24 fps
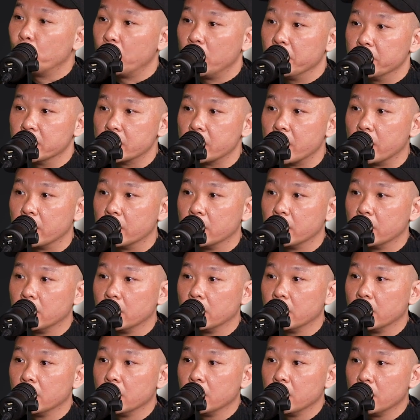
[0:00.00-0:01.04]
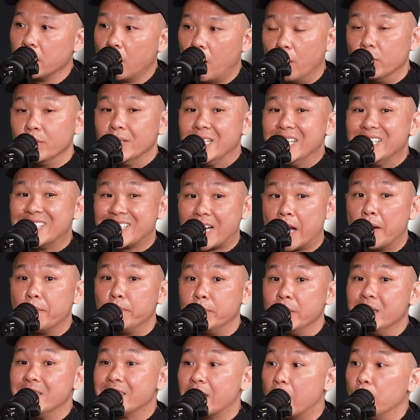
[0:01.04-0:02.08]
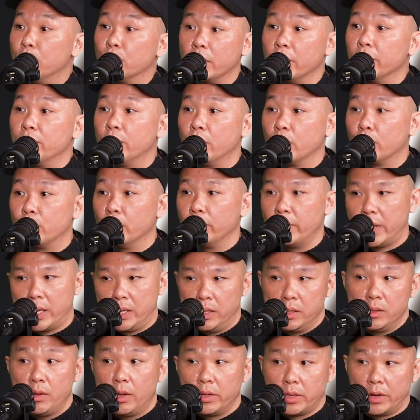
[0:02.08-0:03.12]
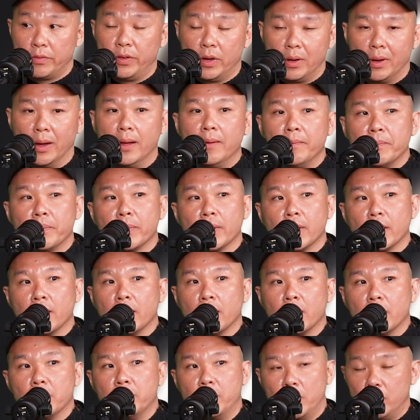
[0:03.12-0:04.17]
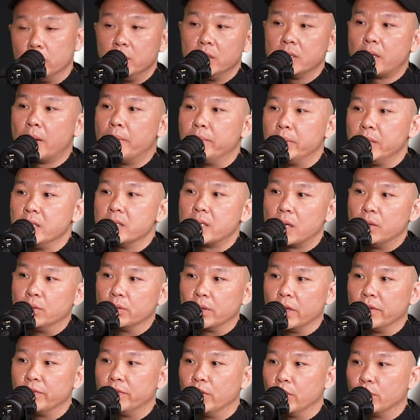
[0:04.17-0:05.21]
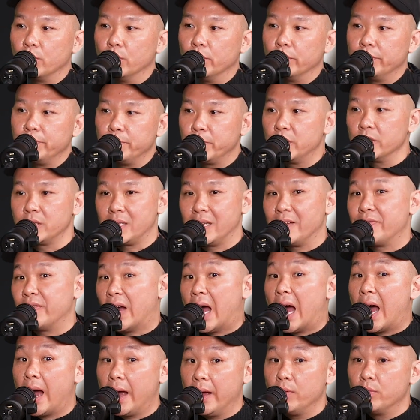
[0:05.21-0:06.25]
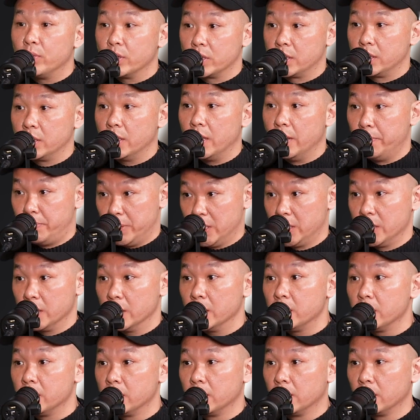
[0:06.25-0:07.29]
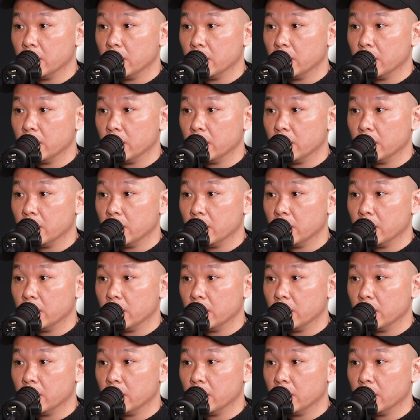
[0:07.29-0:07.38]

20%? All these companies are looking for growth. And it's not their fault, but all these companies are looking for growth. Because if I was a business,